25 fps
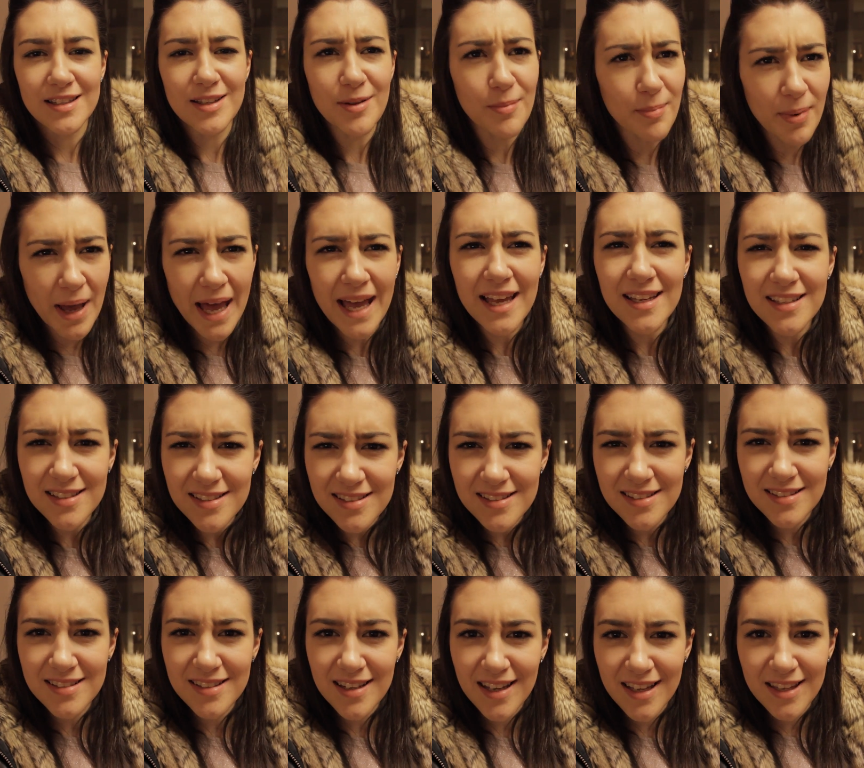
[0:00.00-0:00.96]
the
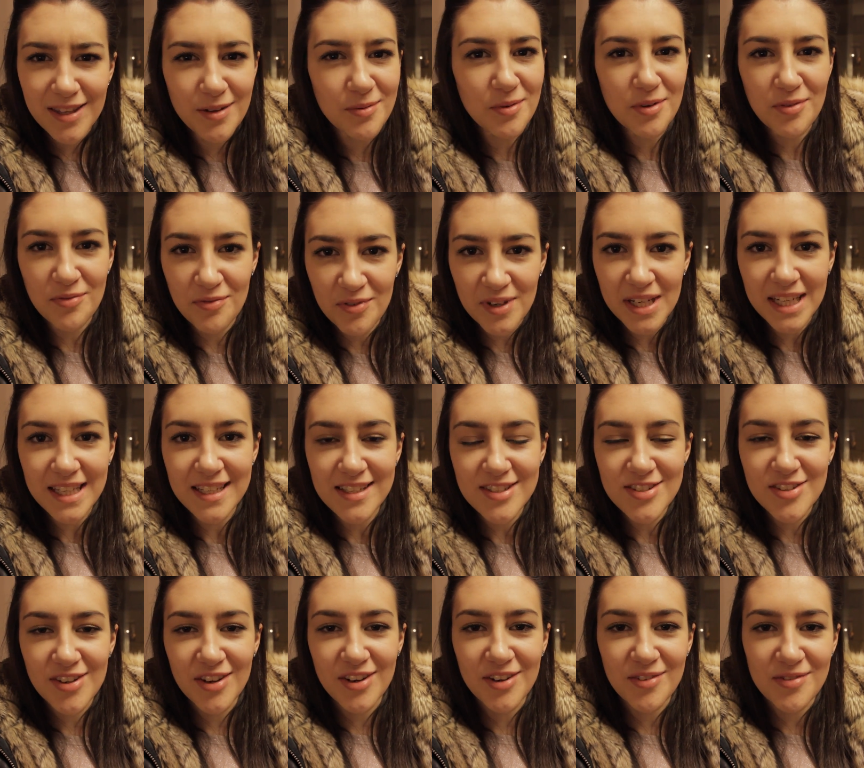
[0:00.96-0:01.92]
best and that we
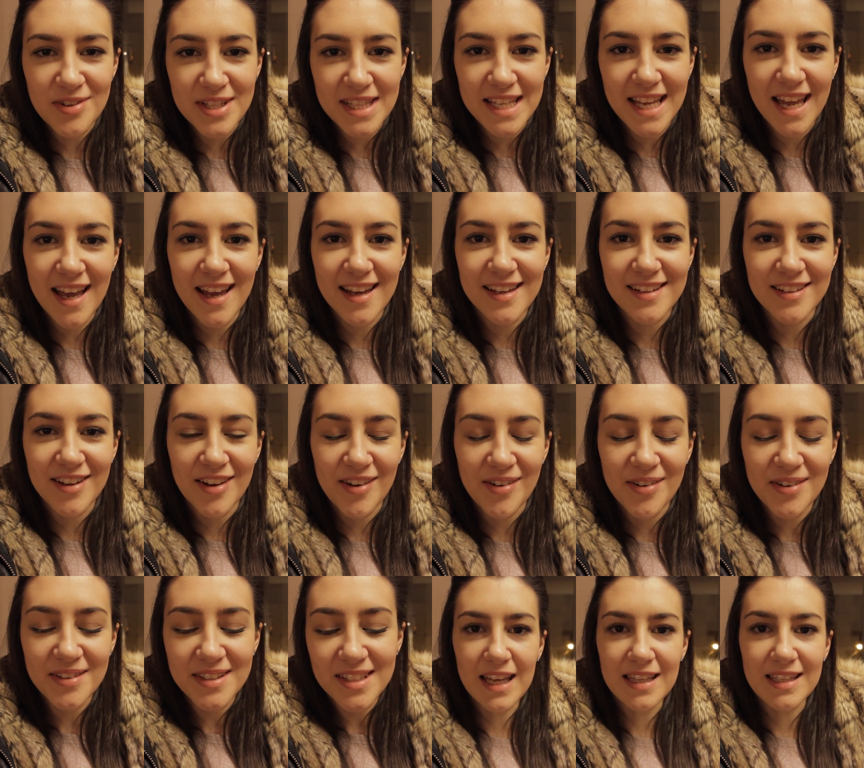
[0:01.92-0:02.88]
finish on a really high
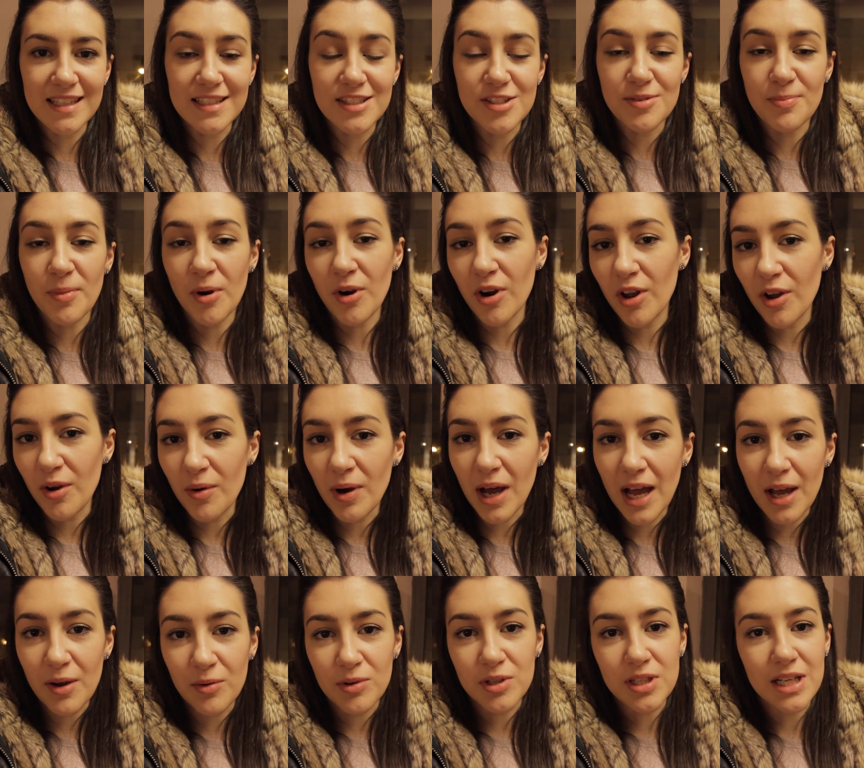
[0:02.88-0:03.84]
note. And then tomorrow
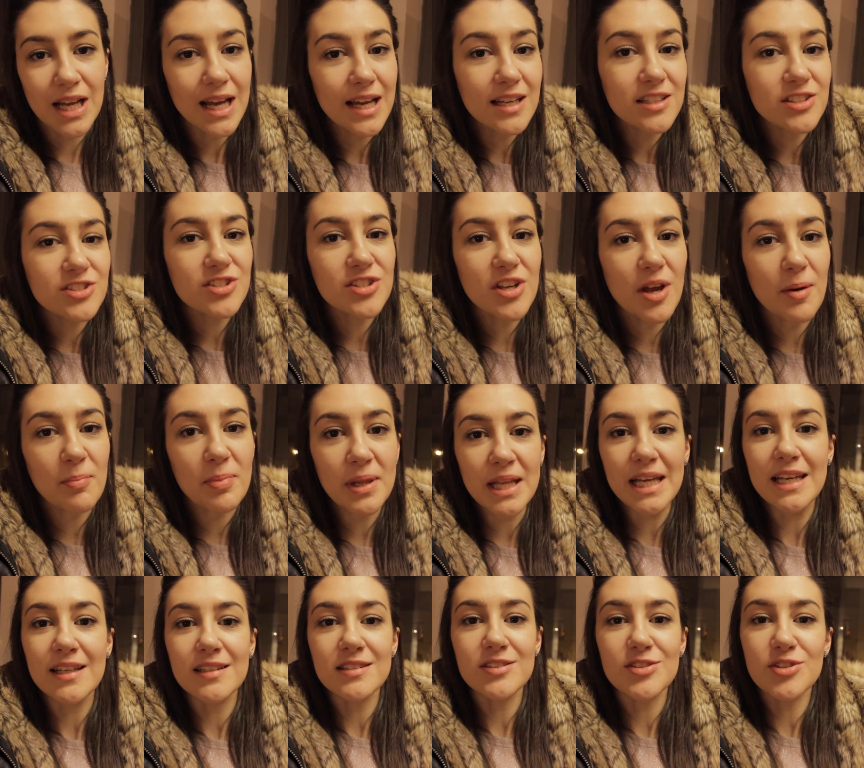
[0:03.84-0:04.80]
I will catch a
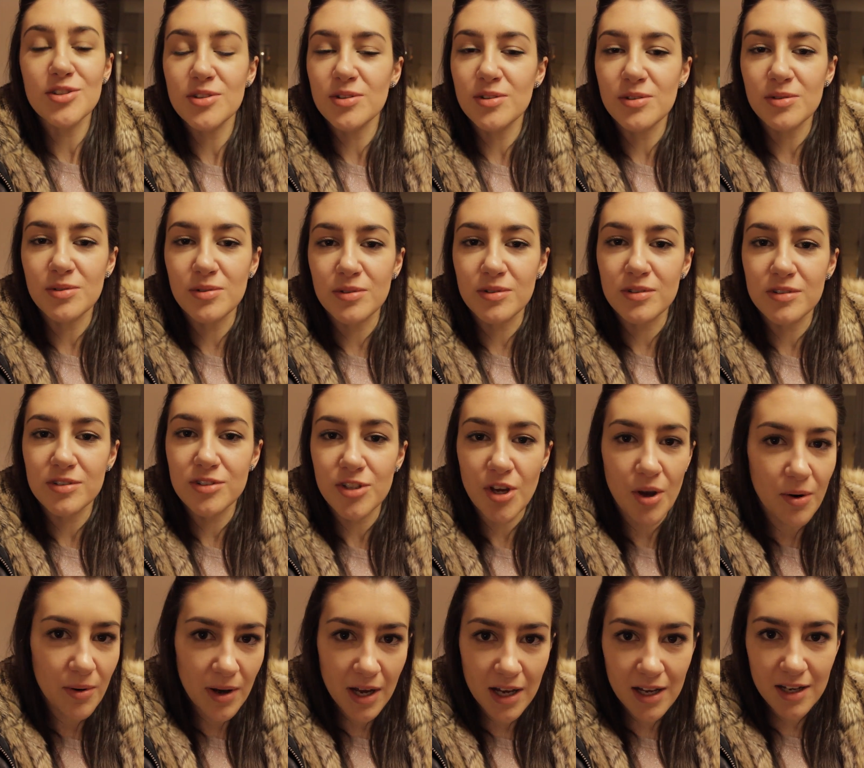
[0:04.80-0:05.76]
plane to
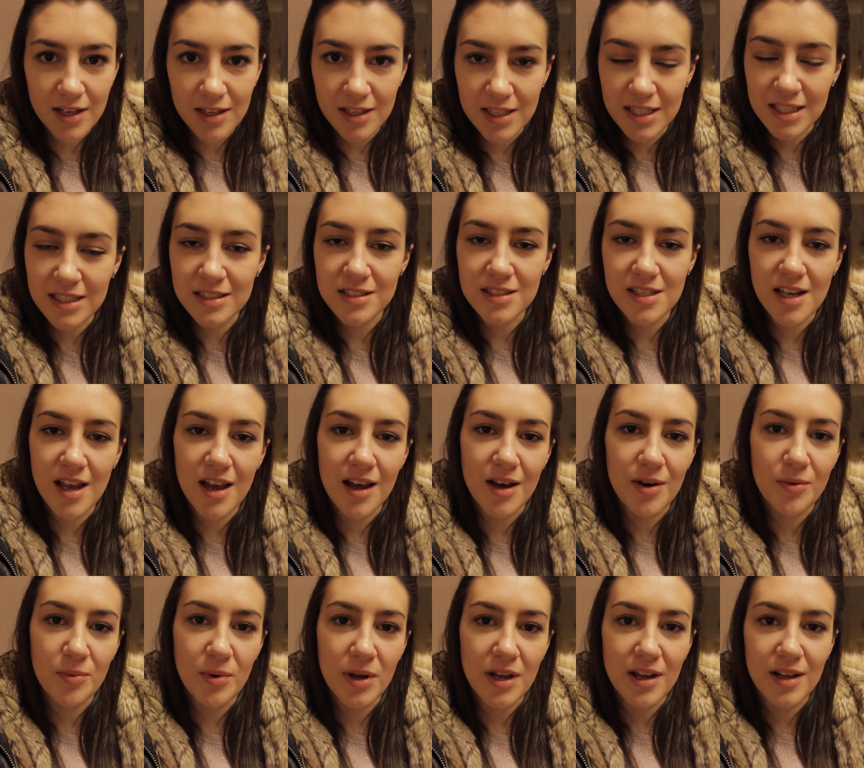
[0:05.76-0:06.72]
Doha in
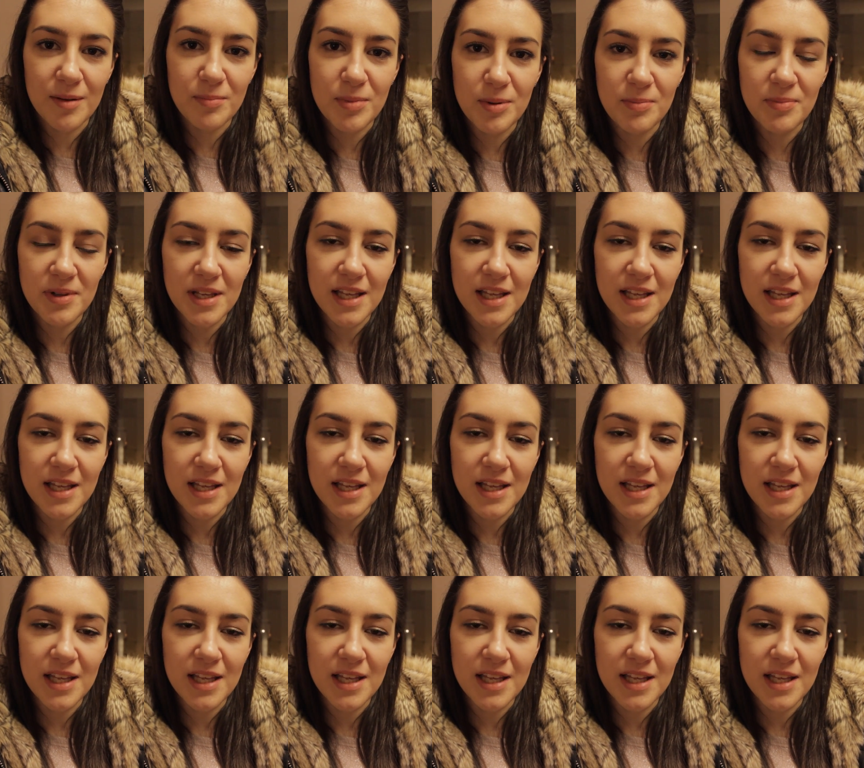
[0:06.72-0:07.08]
Qatar where I'll be